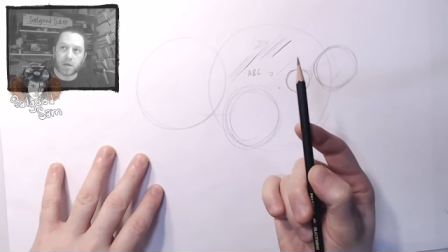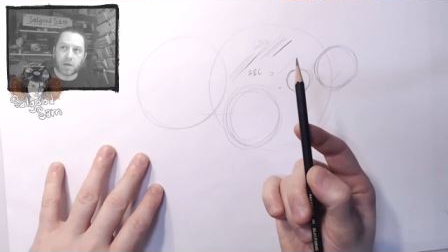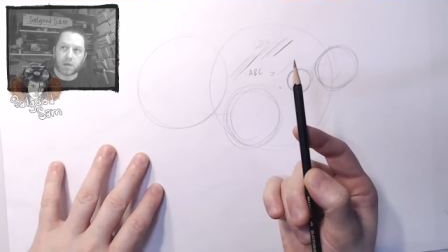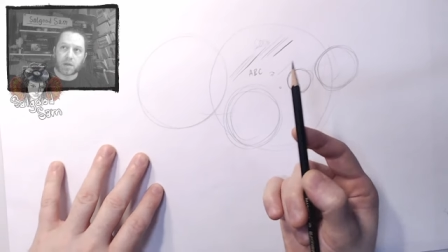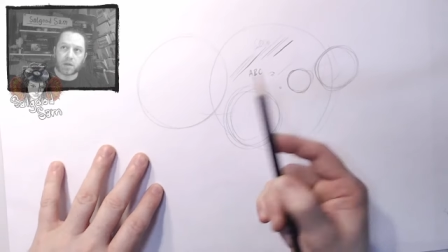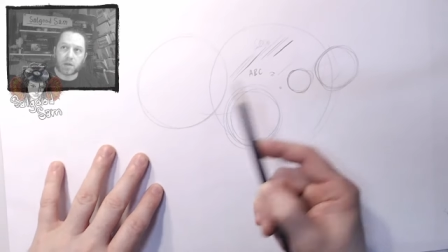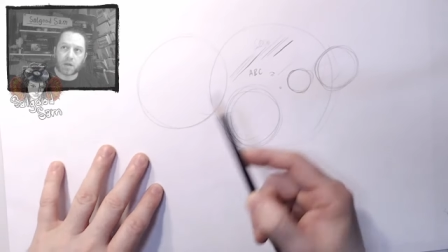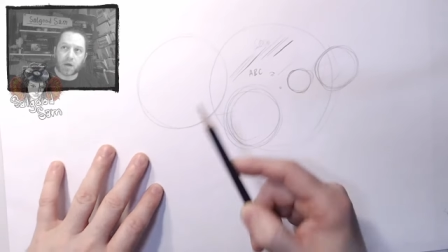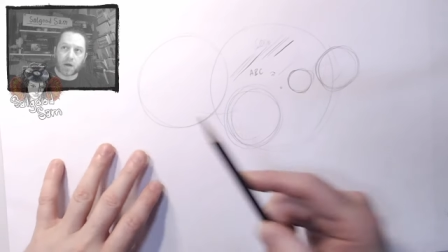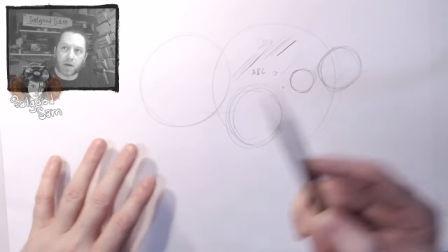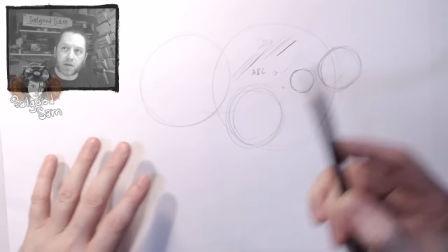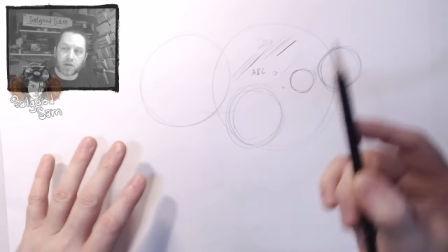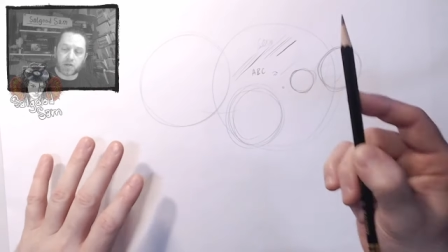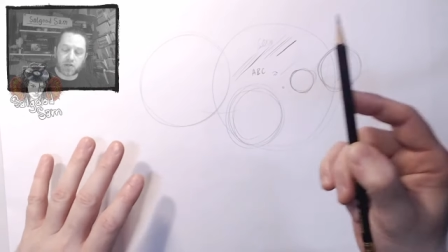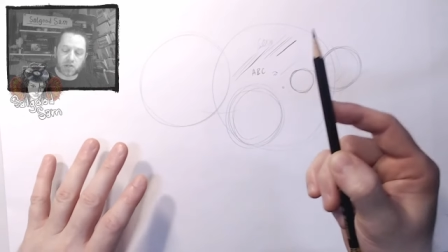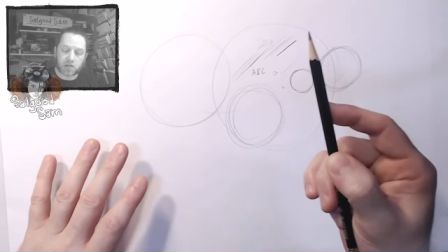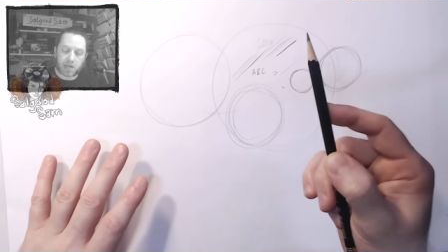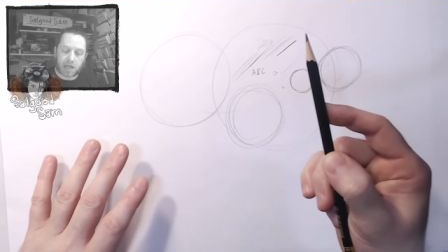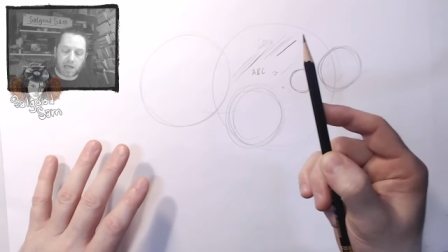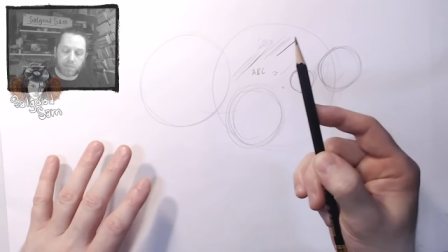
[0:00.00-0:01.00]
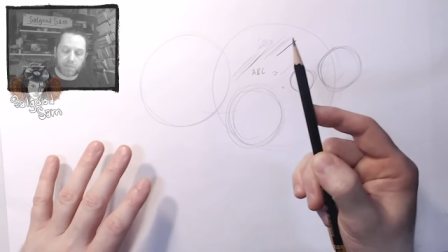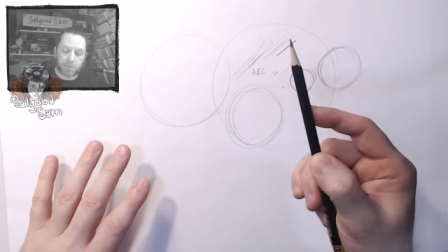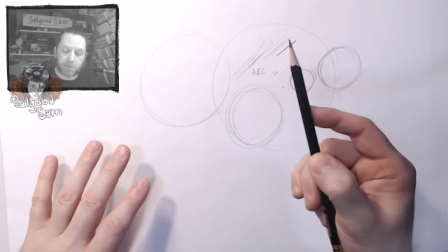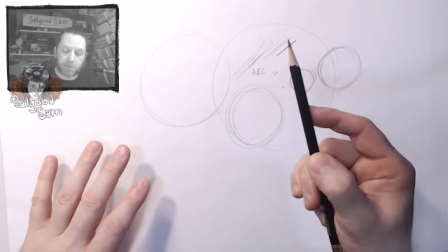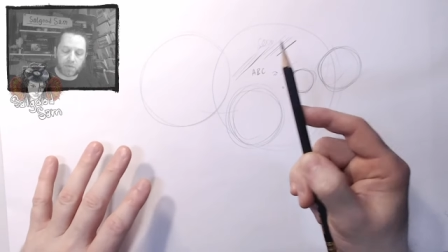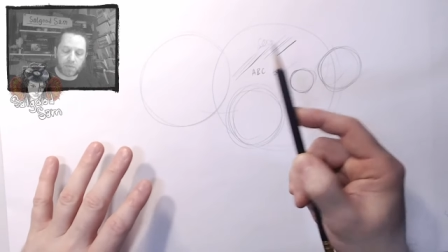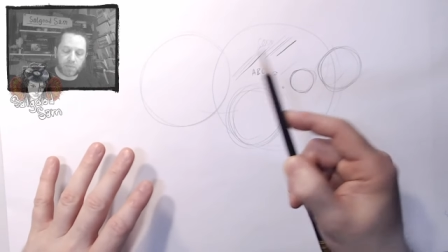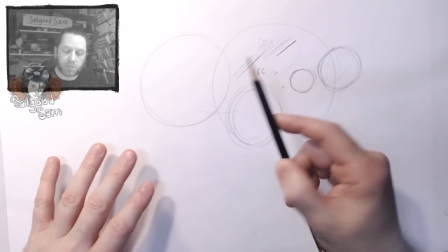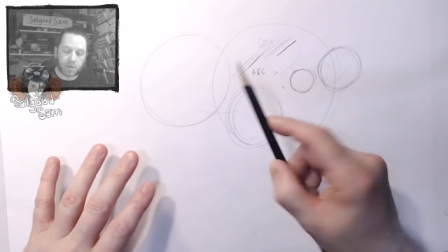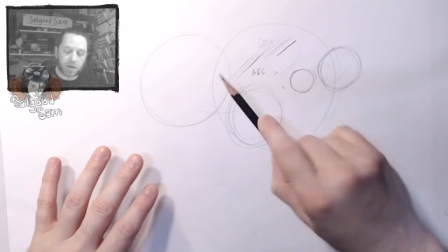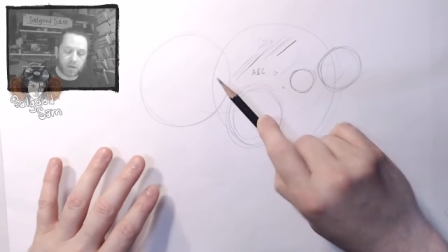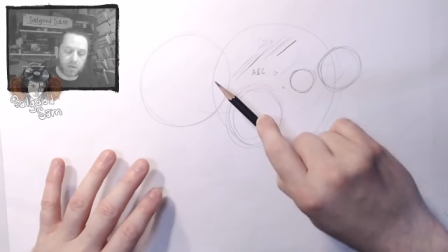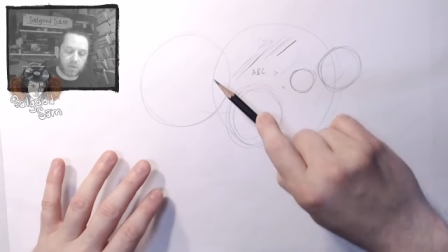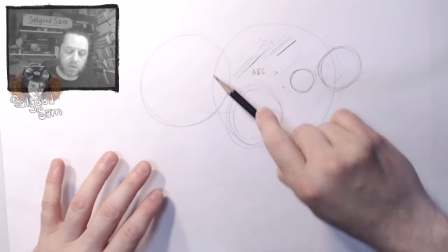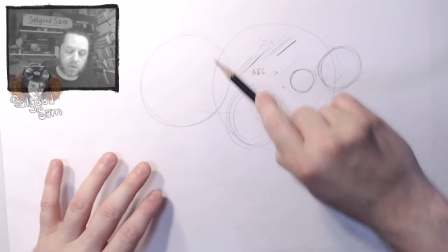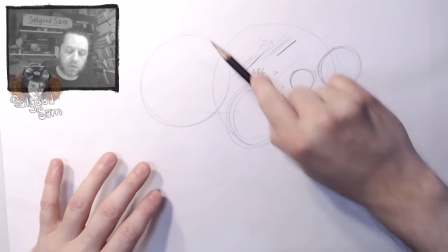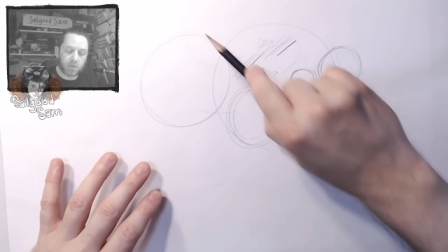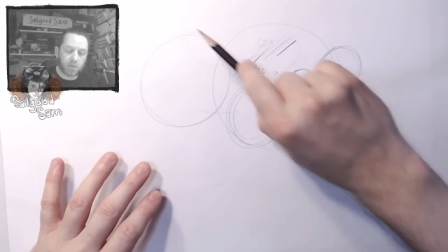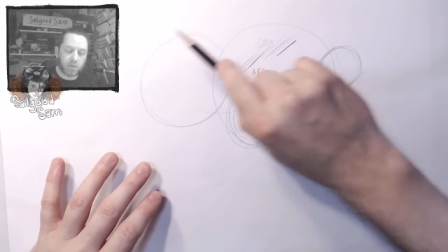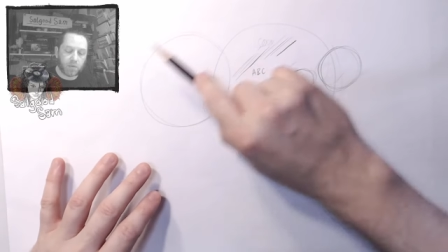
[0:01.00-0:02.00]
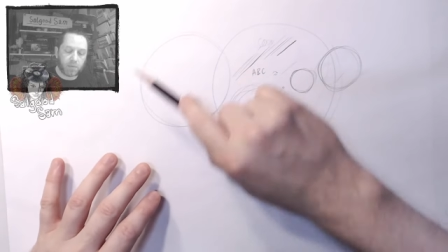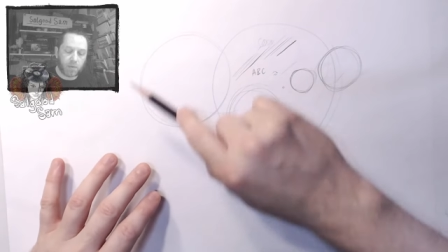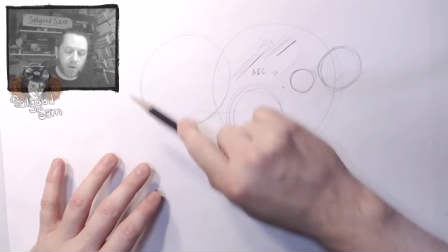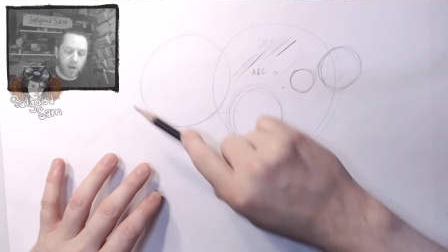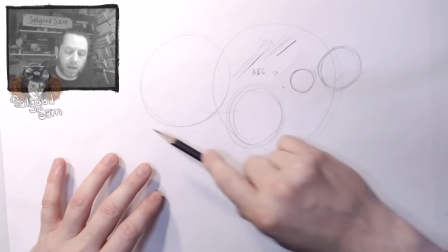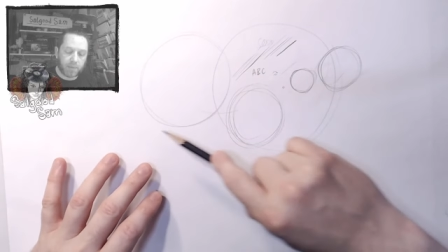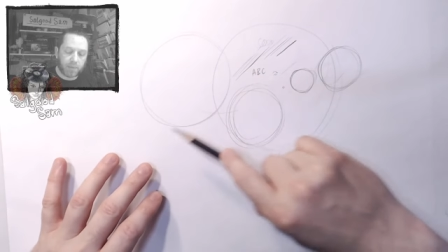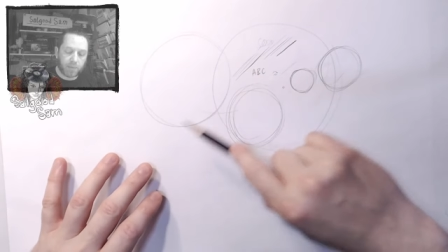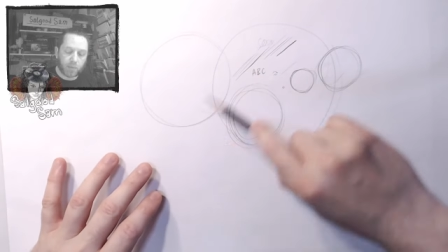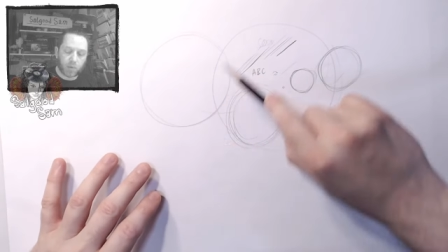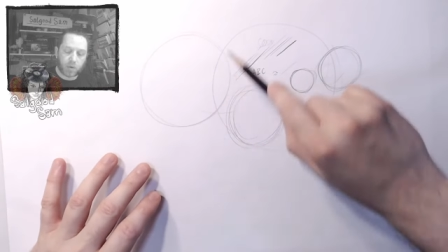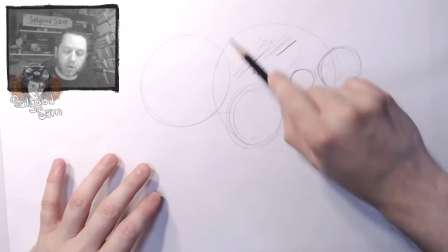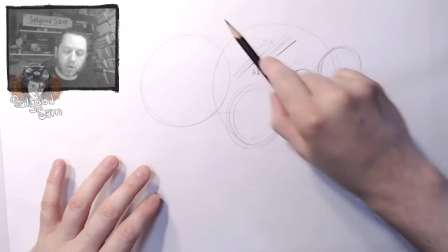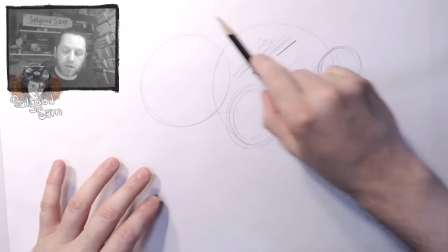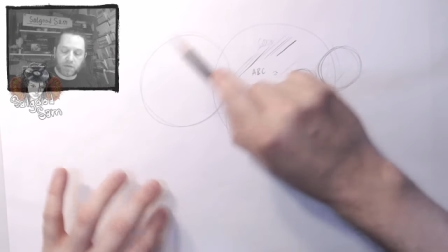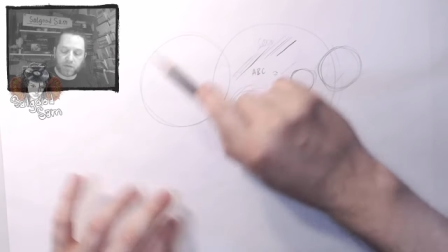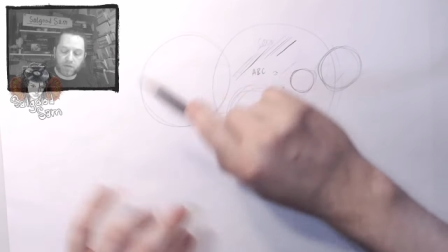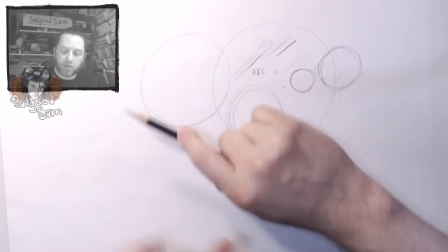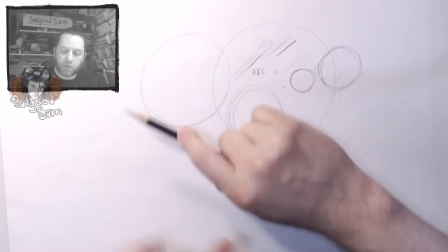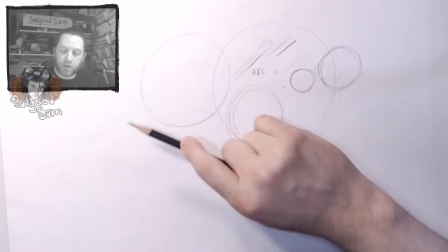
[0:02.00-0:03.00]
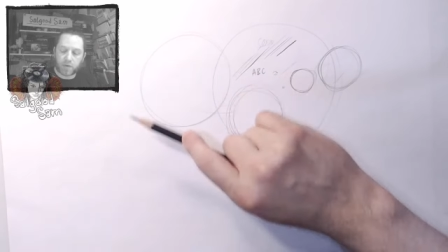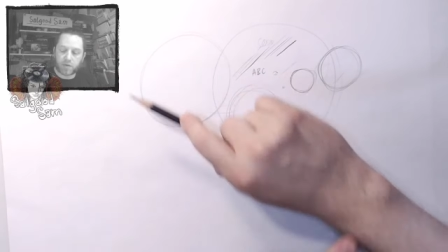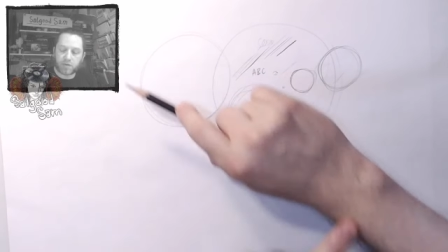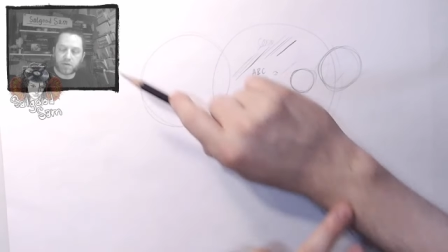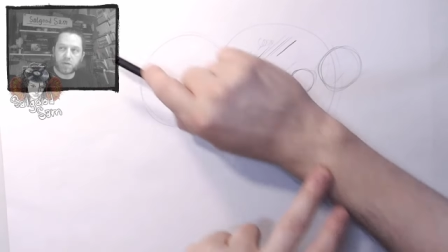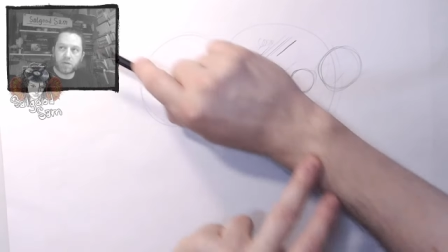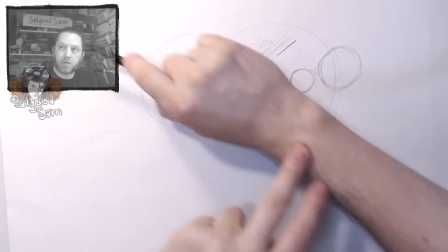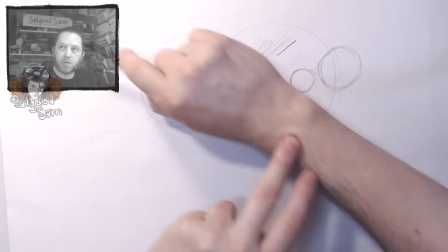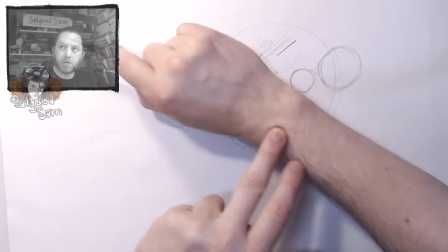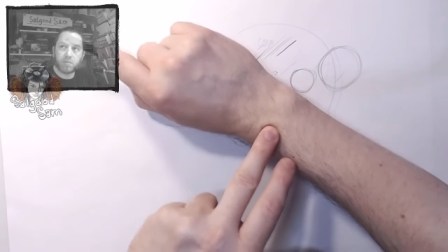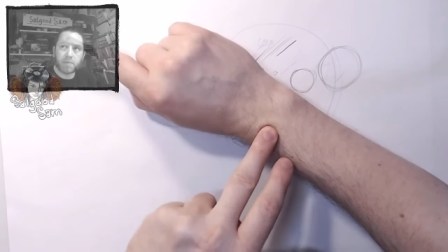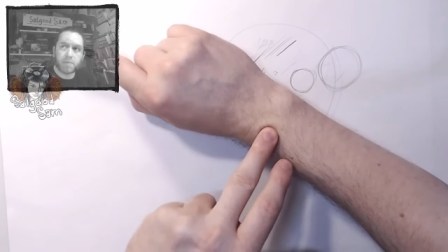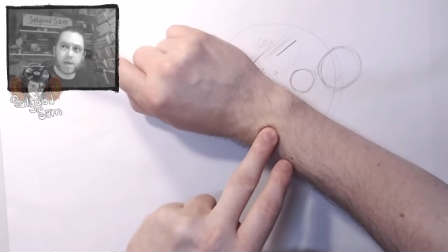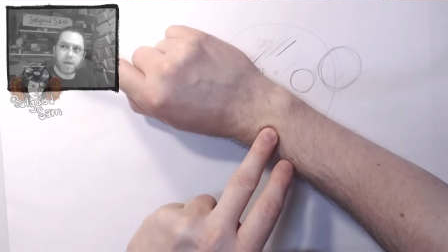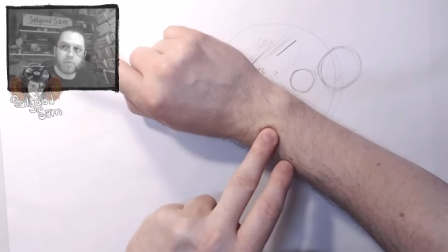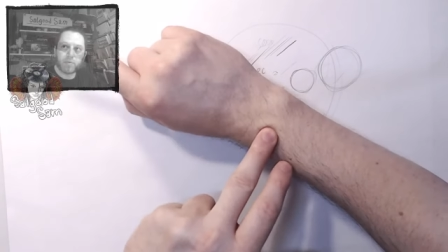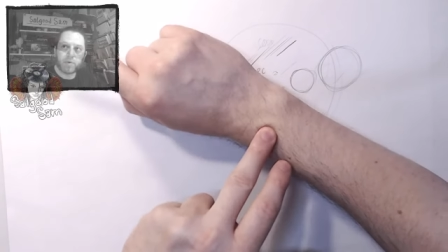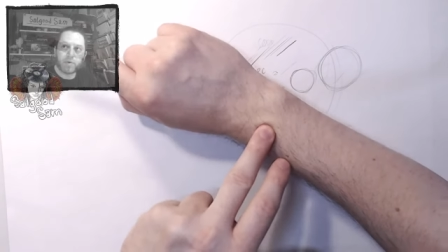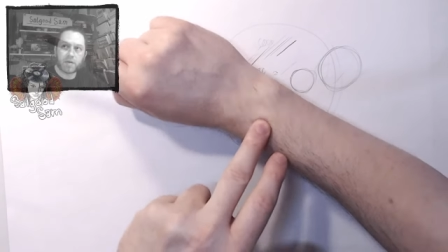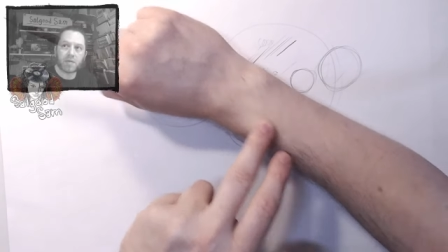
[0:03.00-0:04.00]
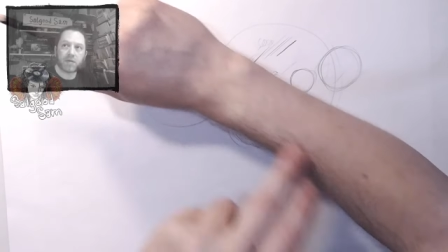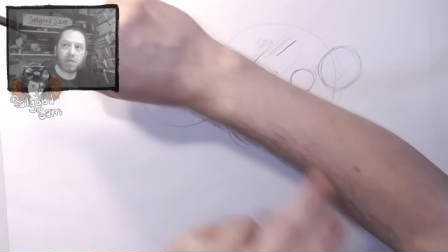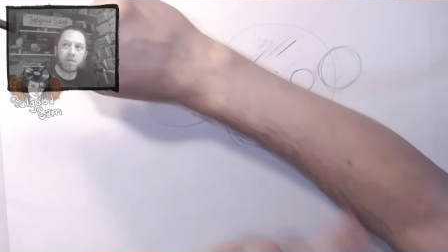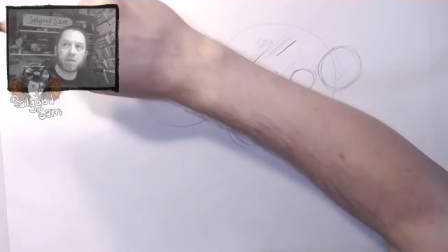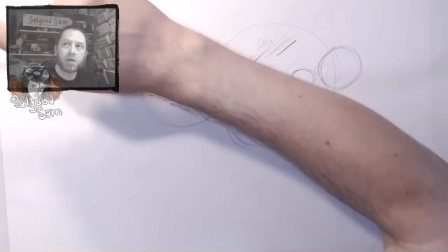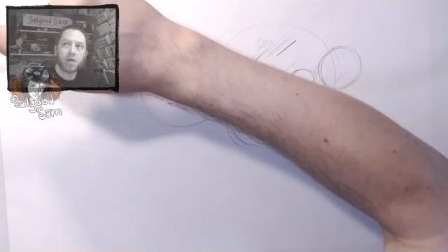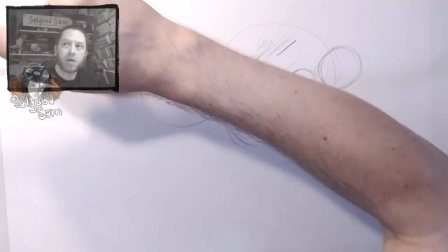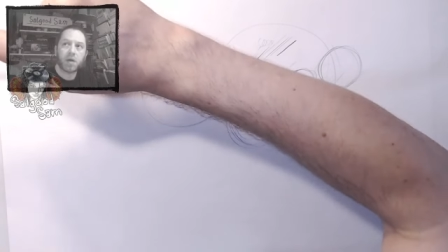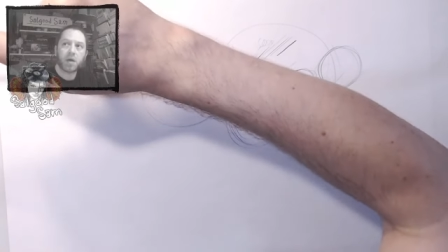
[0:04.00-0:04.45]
large shapes because I'm more or less forced to use my wrist